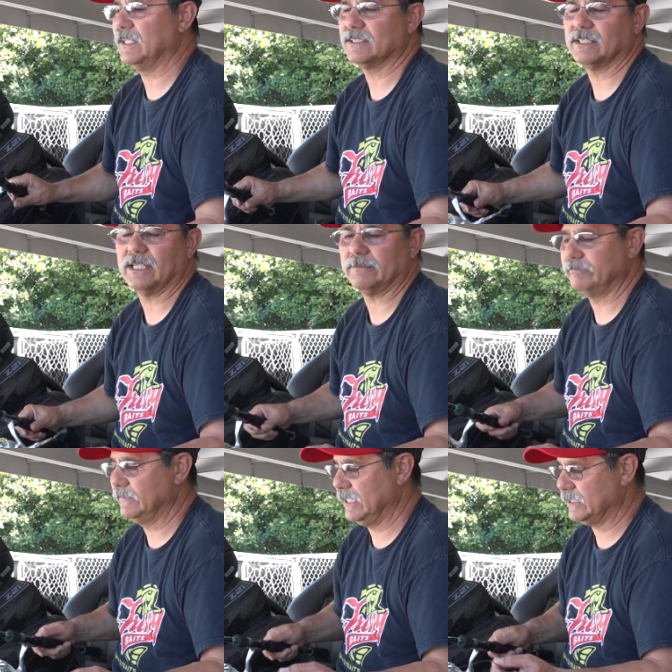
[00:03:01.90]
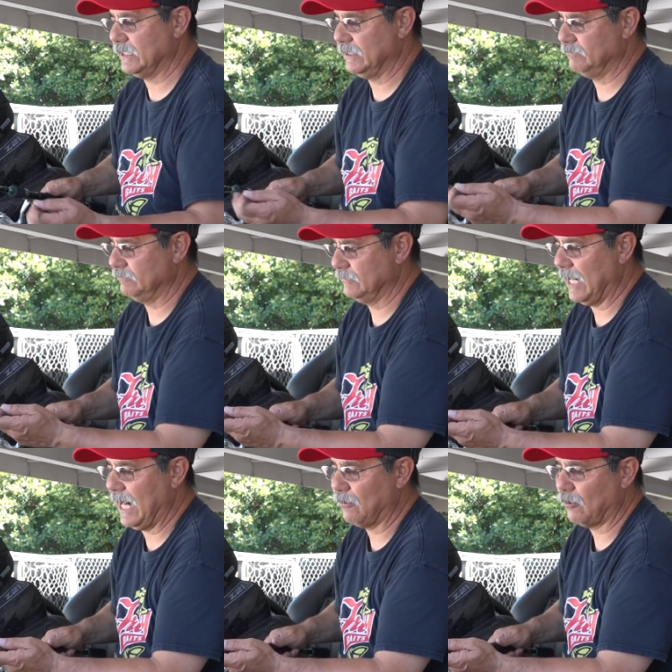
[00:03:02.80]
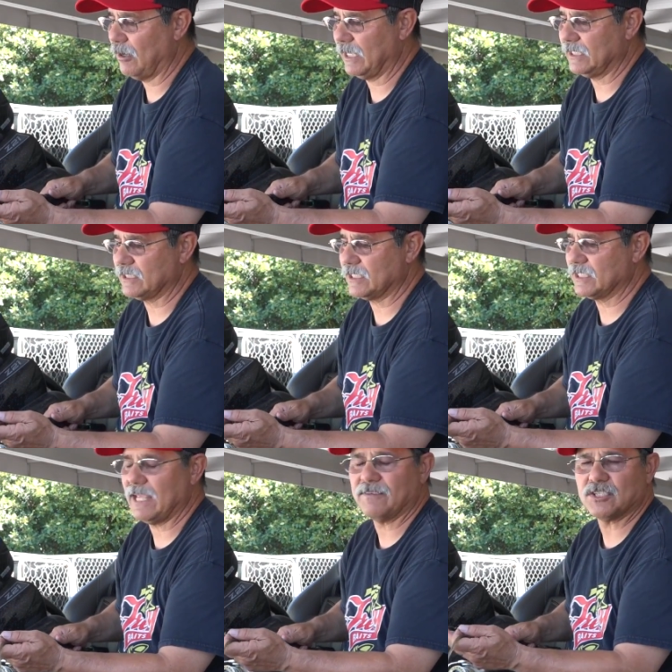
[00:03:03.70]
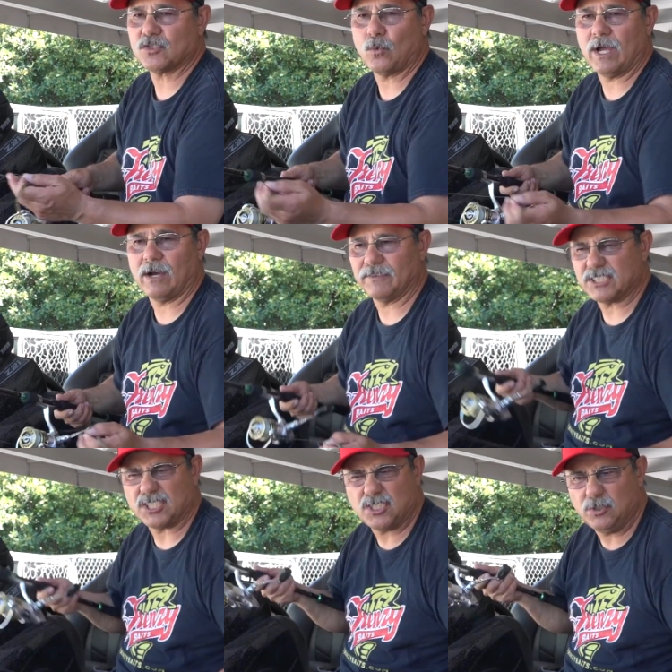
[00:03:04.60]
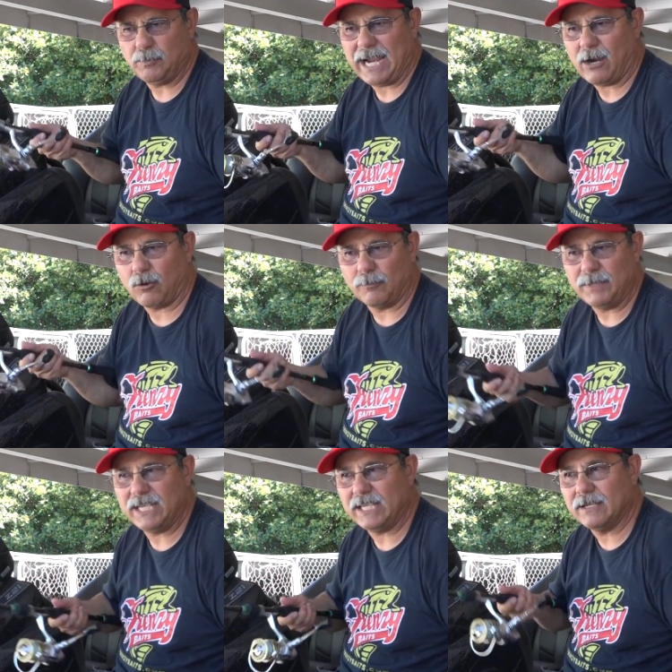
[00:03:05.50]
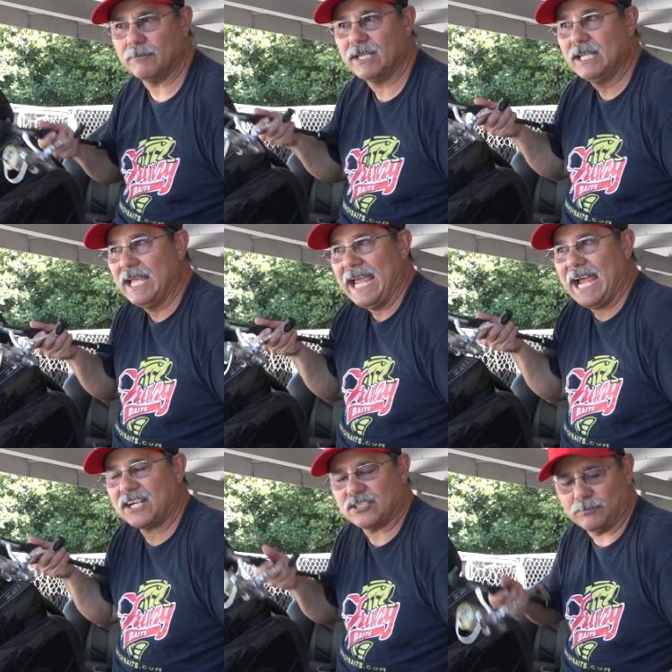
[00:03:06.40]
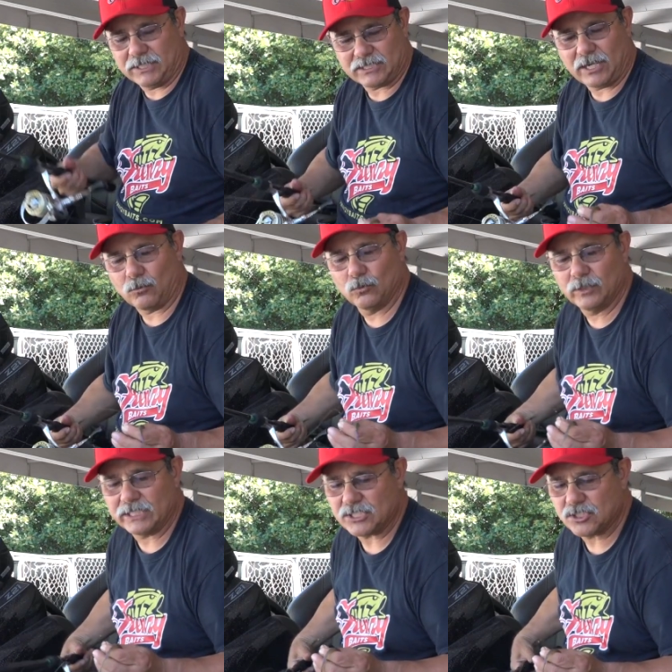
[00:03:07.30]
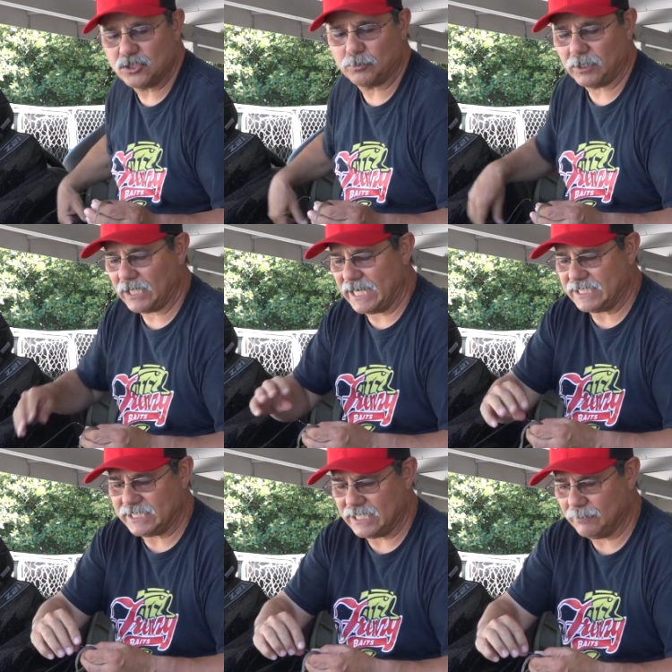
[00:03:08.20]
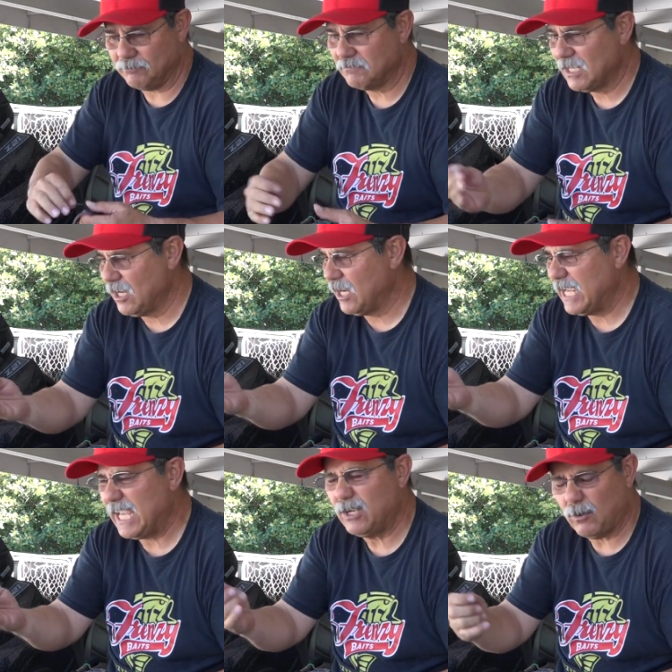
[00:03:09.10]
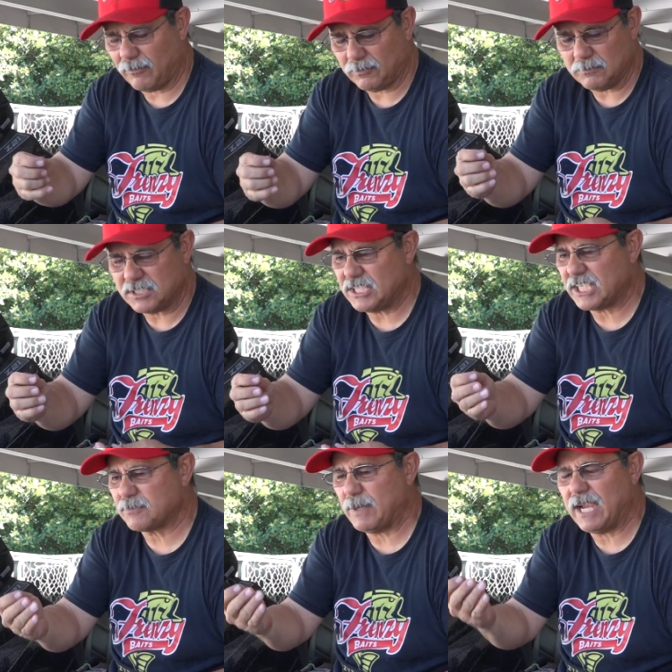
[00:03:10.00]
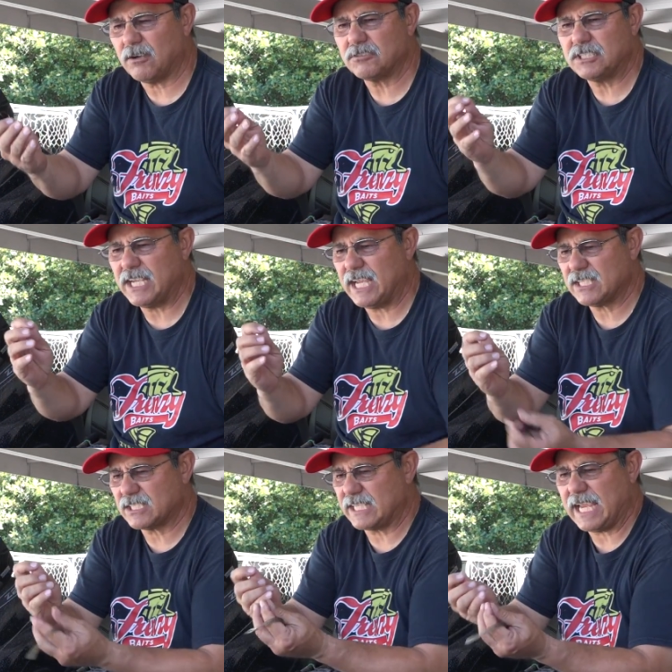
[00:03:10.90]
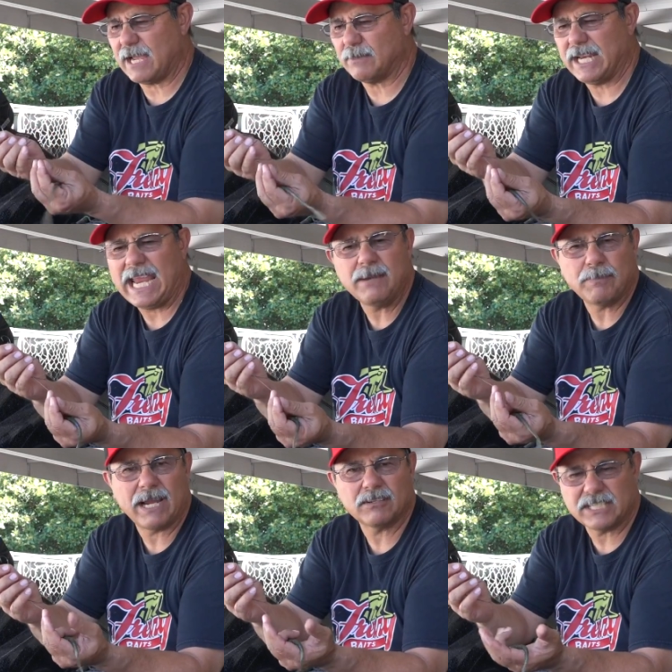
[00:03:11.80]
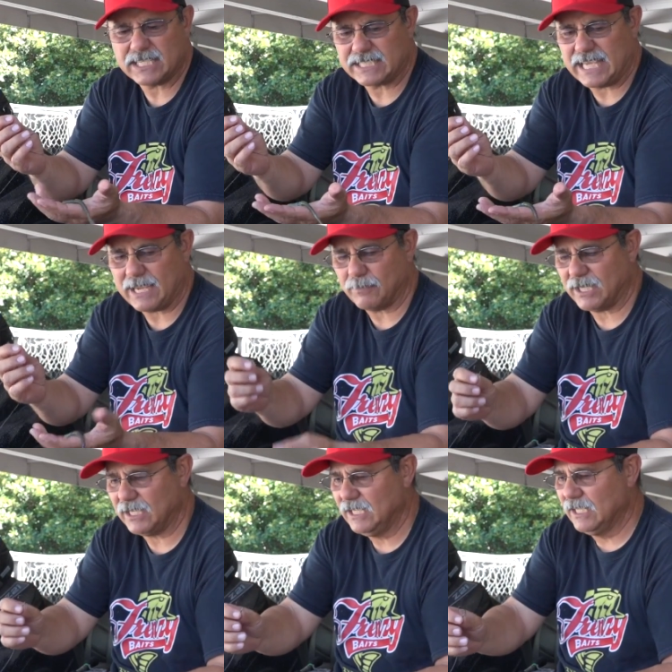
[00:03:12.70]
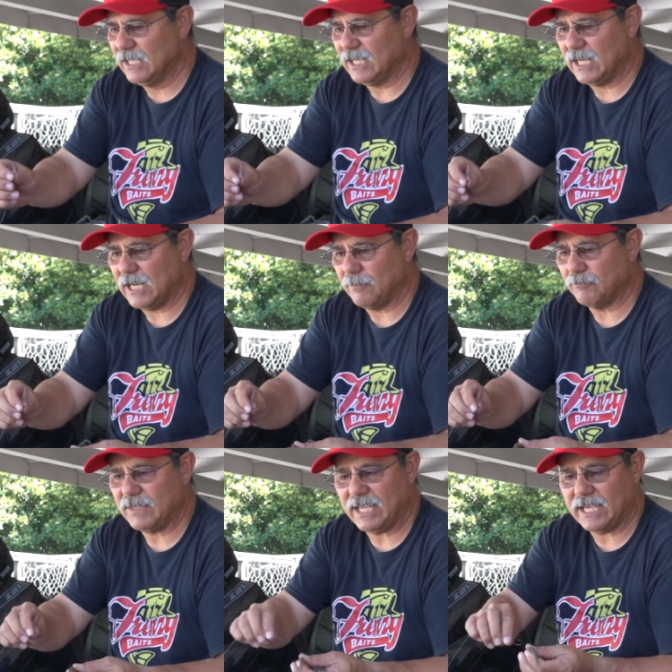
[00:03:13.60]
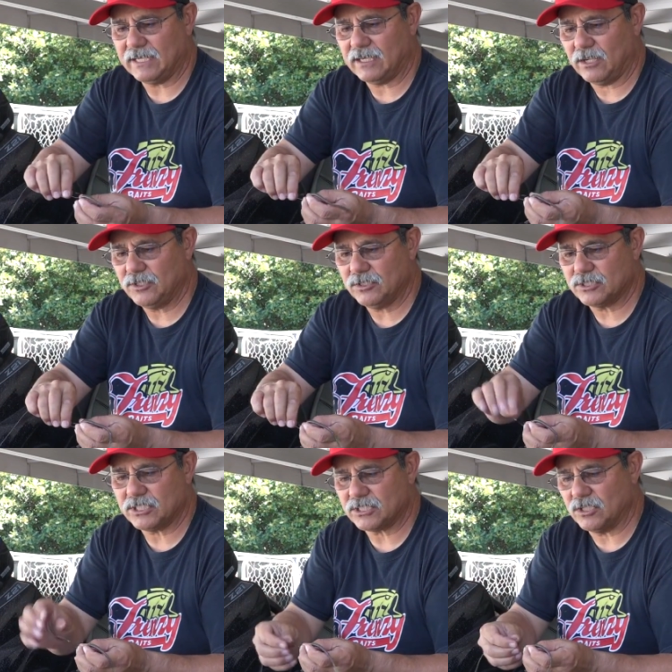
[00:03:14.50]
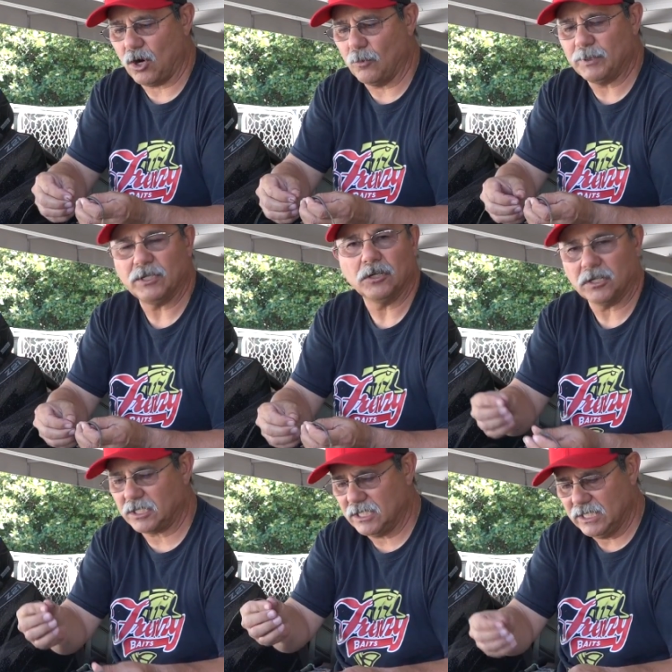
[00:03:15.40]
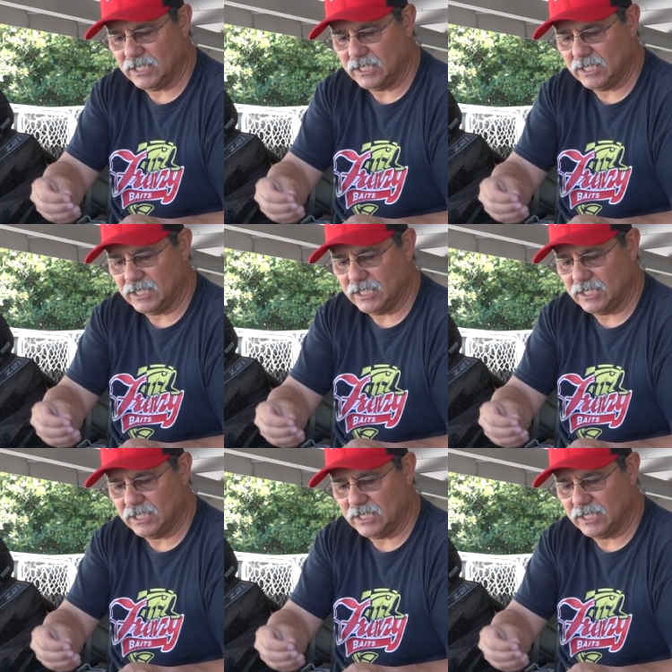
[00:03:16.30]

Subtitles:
It's a eye rod. It's a 712. It's a 2-power medium action, but it's got a really super light tip, anywhere from 6-pound test gamma, 8-pound test gamma, and I'll use just an open hook.